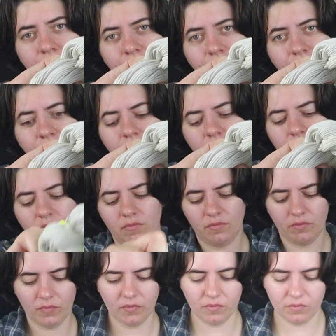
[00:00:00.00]

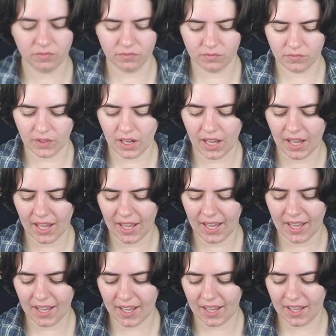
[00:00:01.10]

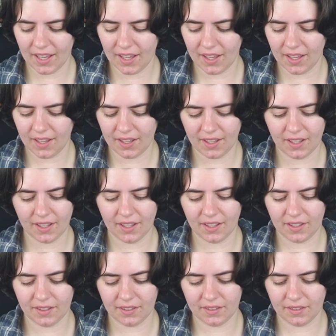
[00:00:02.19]

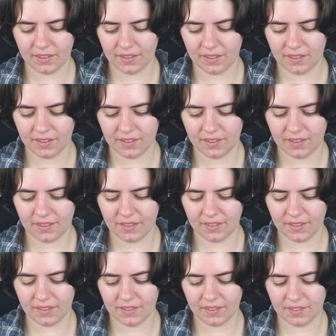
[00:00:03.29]

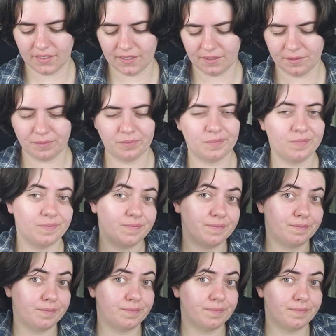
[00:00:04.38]

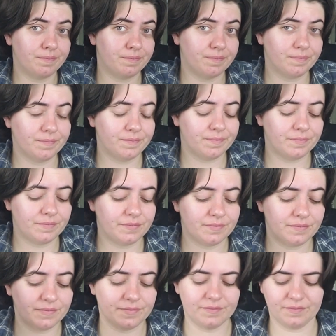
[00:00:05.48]

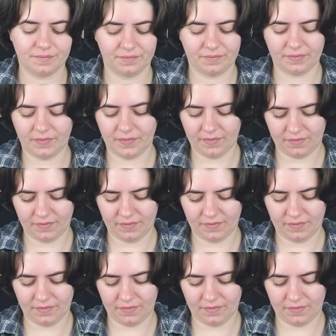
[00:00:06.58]
[no speech]